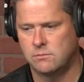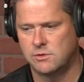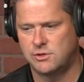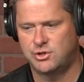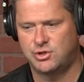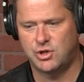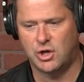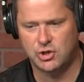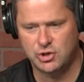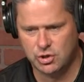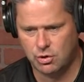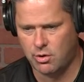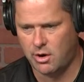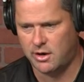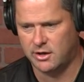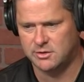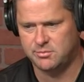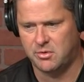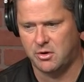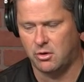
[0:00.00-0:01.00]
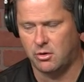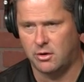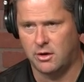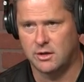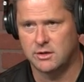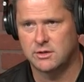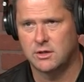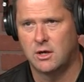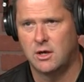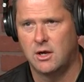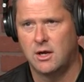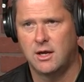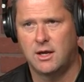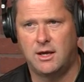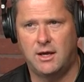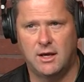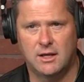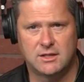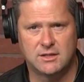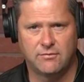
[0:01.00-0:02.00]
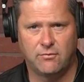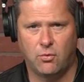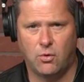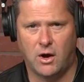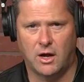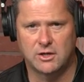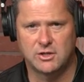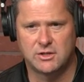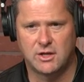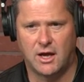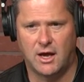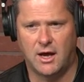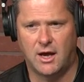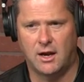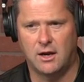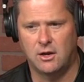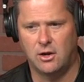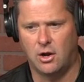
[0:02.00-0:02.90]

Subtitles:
Such a great experience. Kids have watched that.